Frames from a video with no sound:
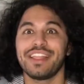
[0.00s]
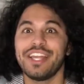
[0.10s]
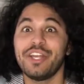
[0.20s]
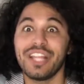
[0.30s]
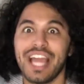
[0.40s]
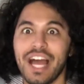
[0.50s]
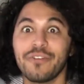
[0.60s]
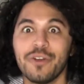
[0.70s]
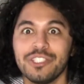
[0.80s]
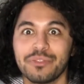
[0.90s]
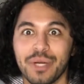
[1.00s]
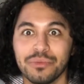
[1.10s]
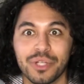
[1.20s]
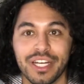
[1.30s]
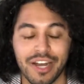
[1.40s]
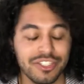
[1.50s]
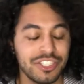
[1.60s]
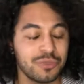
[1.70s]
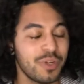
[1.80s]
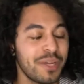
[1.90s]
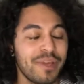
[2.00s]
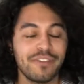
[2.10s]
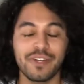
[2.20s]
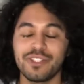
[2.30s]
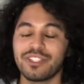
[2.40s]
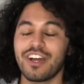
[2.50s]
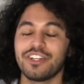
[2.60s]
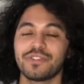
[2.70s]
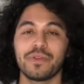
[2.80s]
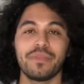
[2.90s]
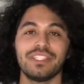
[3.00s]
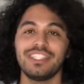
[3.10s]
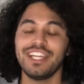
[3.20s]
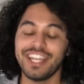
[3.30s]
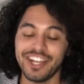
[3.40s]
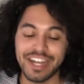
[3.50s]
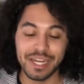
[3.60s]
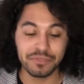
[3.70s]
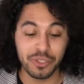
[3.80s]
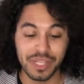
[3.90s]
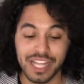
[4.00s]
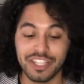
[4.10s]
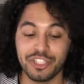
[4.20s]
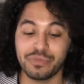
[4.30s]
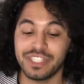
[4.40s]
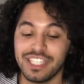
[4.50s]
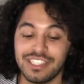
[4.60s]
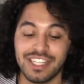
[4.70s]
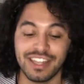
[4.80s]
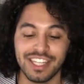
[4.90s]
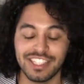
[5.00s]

Literally, I have goosebumps right now. It's just one of my favorite songs from this year, and I'm so glad that she released it